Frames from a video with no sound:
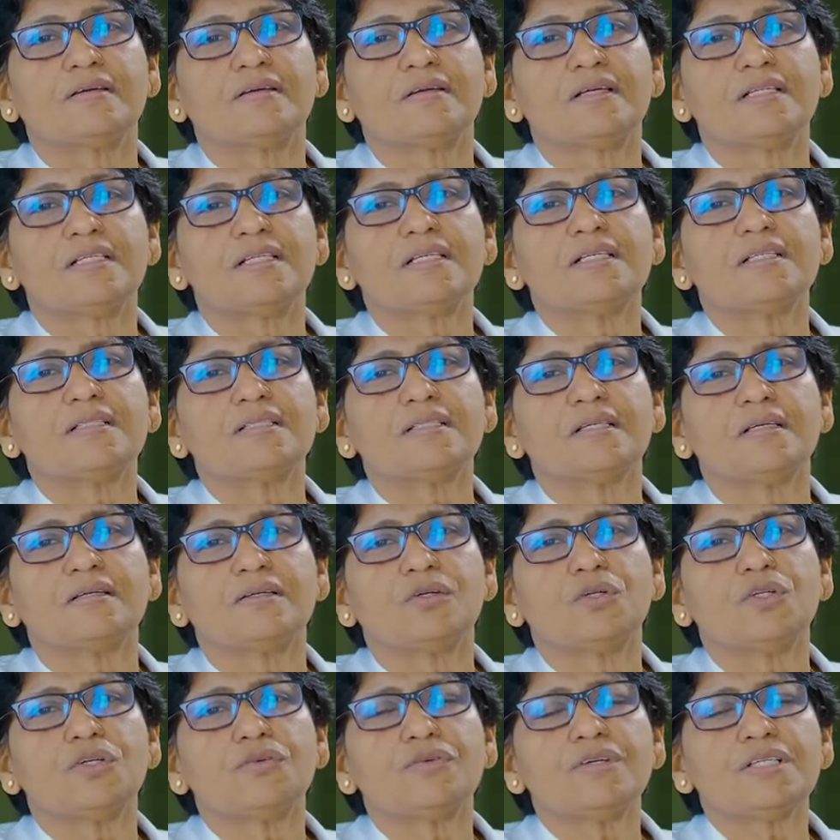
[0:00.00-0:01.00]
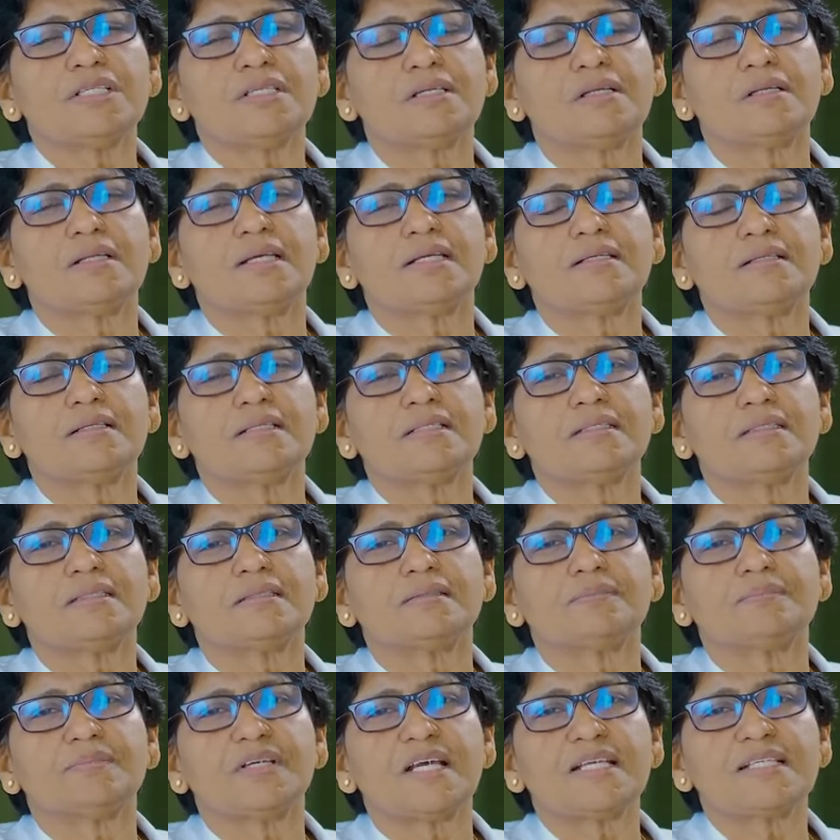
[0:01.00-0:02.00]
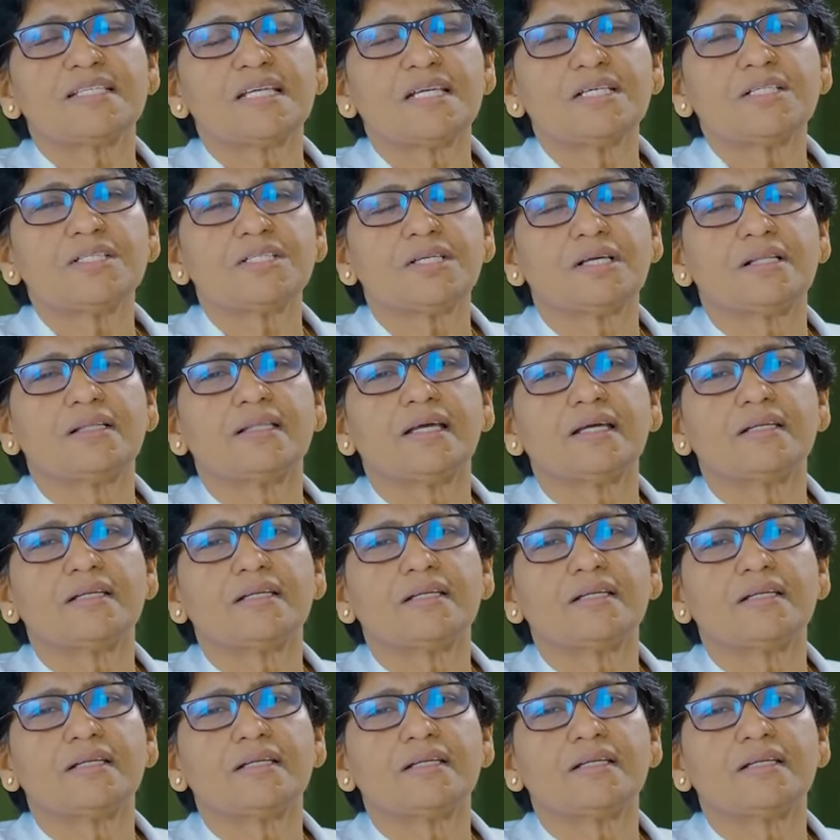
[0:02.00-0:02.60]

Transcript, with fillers: it is universal, it is essential